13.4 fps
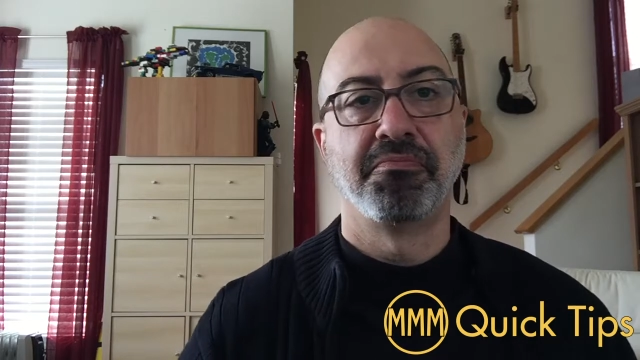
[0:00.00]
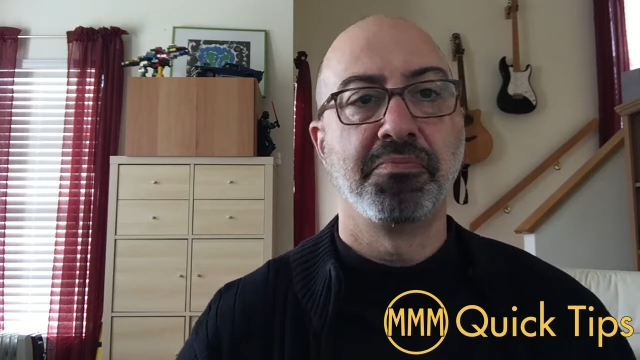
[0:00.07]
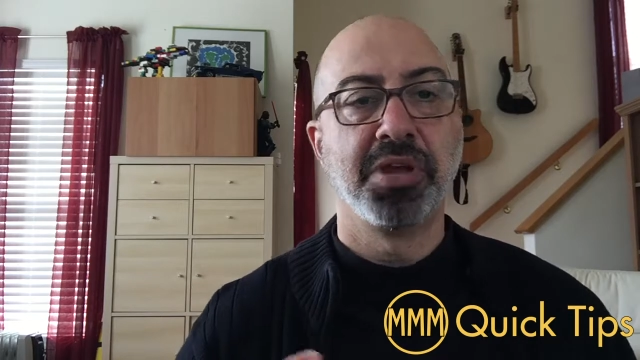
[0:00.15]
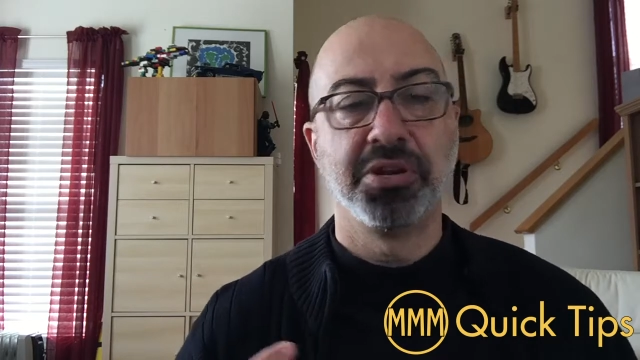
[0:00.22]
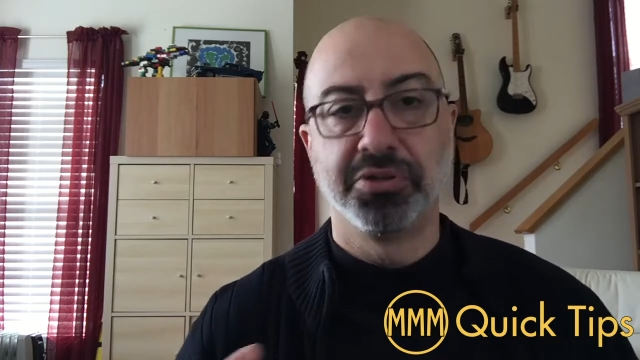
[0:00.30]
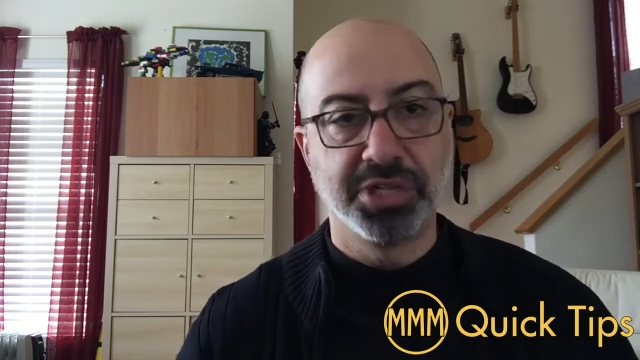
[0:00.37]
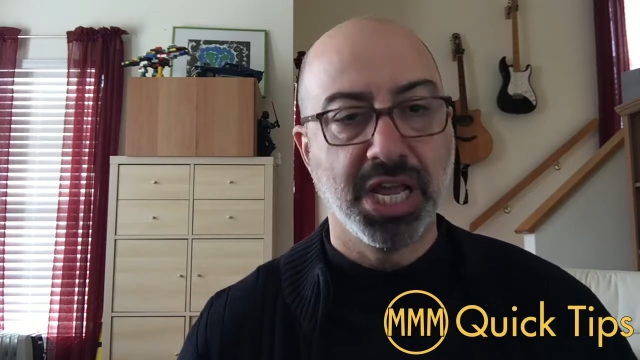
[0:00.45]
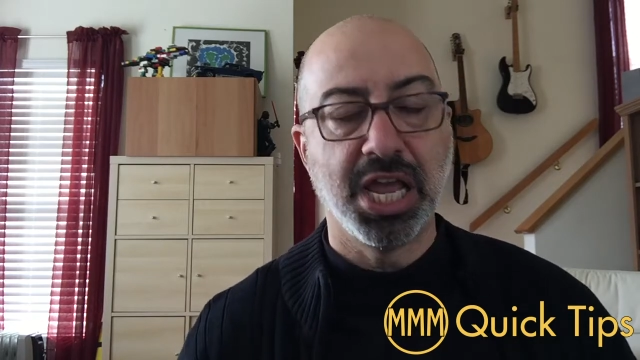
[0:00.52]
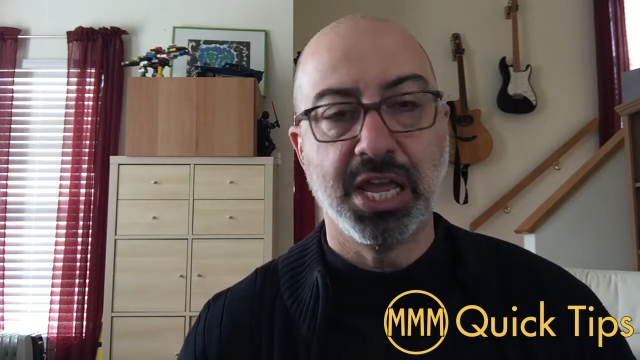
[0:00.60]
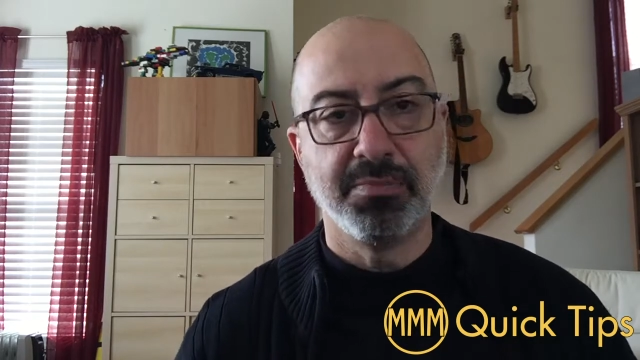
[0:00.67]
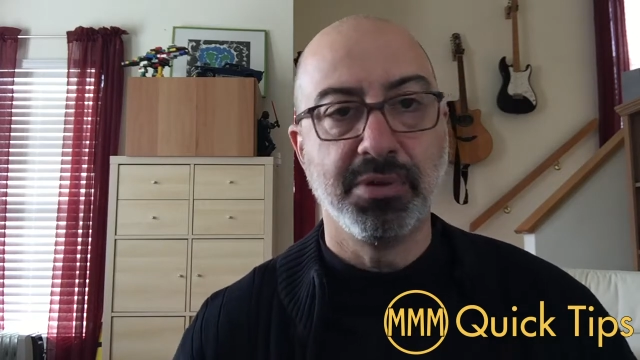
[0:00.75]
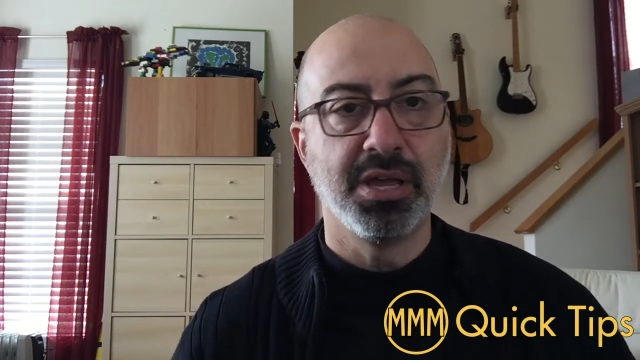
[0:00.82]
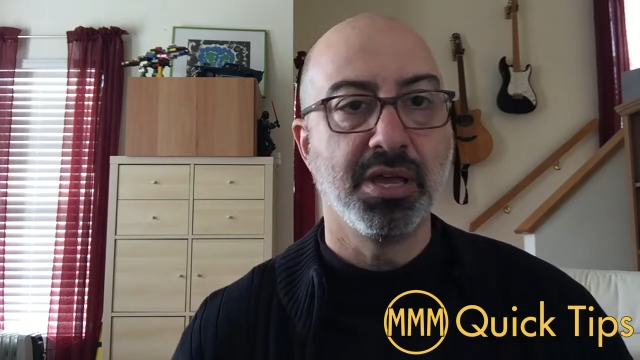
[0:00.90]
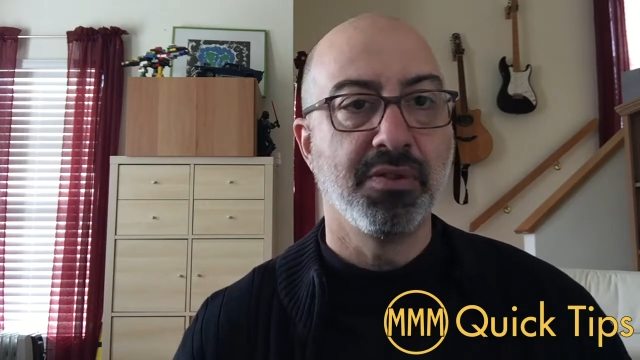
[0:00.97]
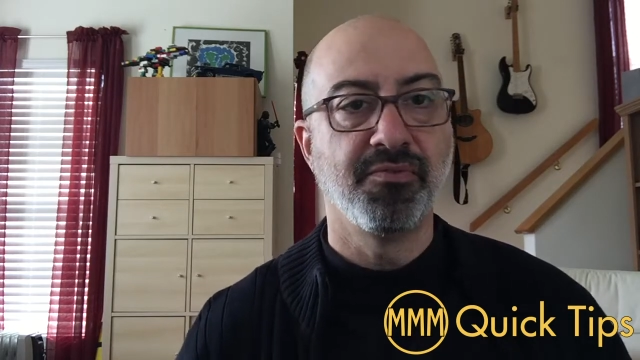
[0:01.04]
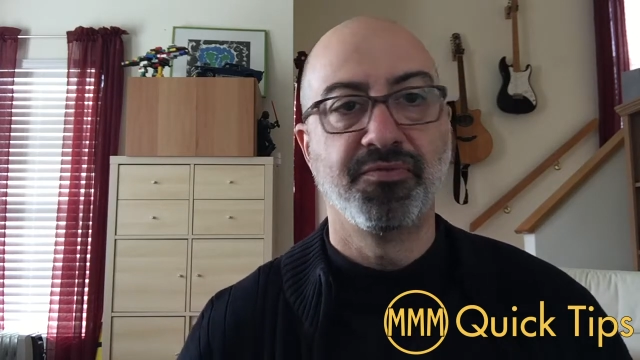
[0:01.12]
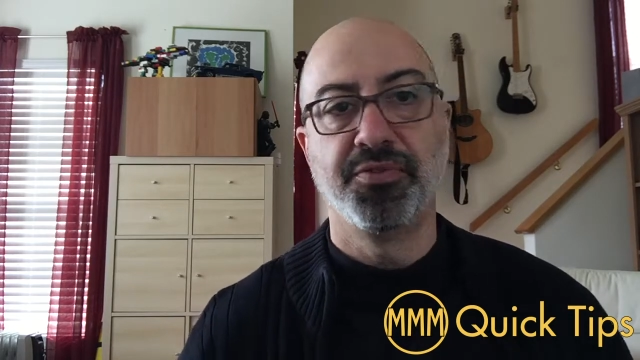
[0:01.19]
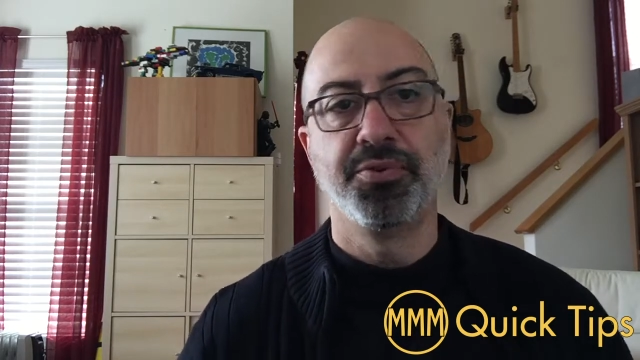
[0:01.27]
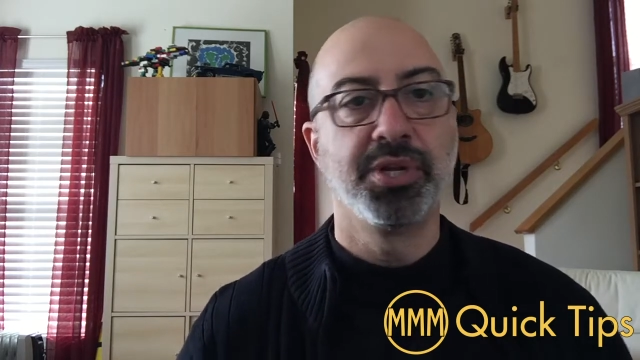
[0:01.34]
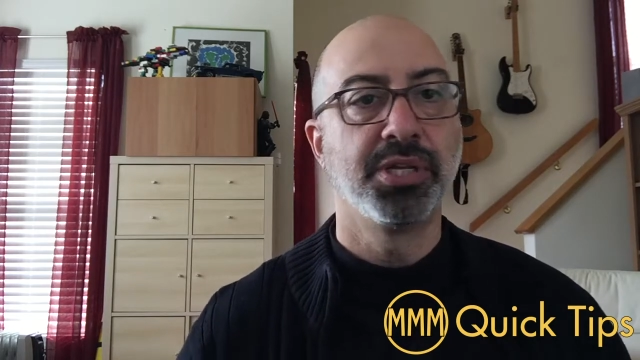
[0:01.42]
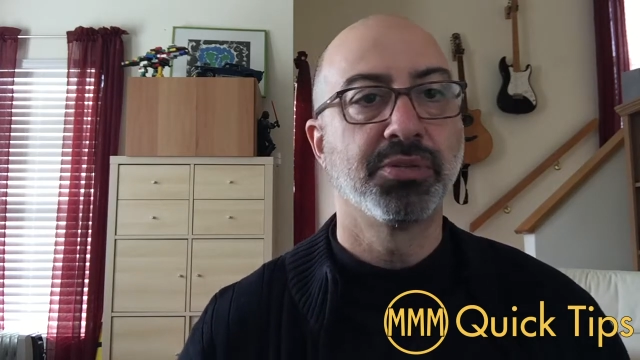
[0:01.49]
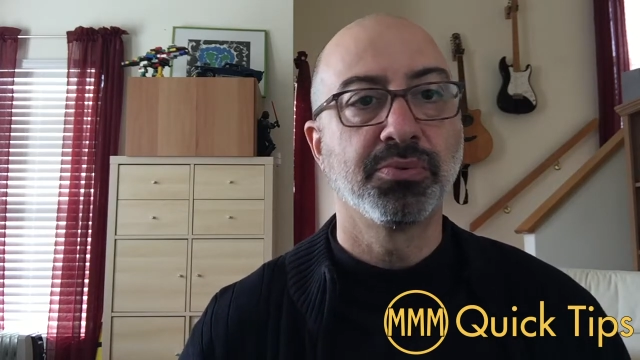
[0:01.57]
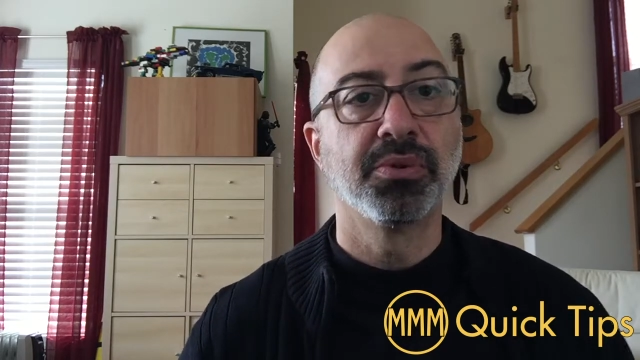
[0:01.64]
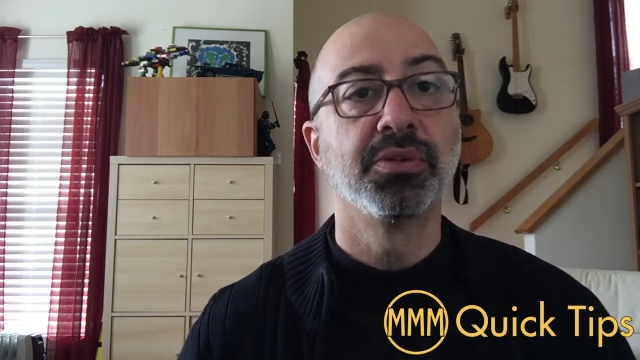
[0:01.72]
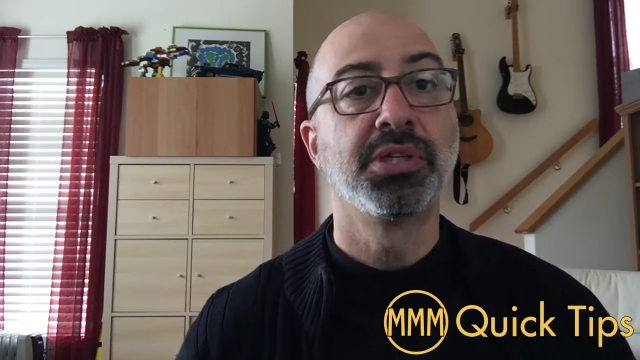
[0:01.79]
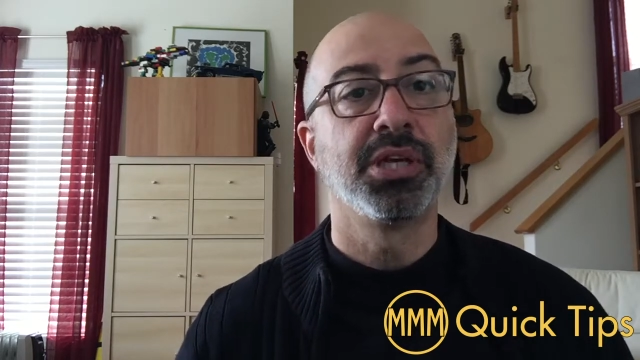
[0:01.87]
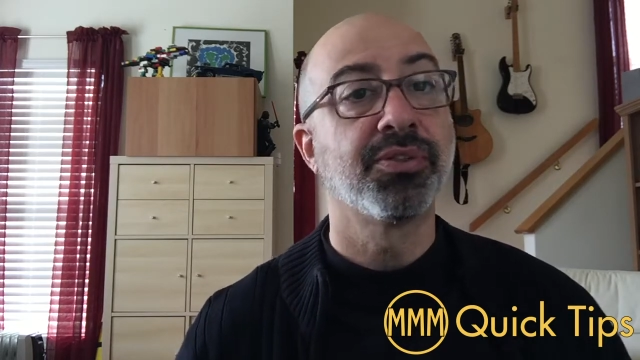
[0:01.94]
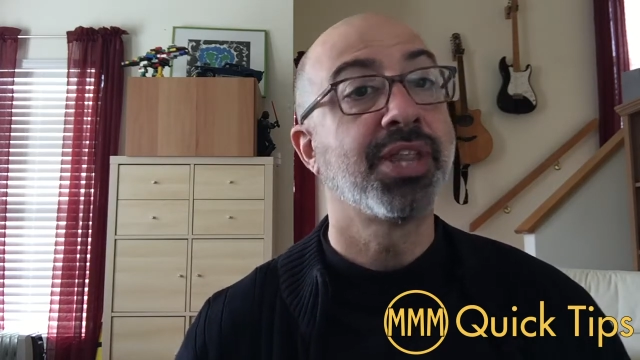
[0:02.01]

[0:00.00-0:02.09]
entertainment, foodies,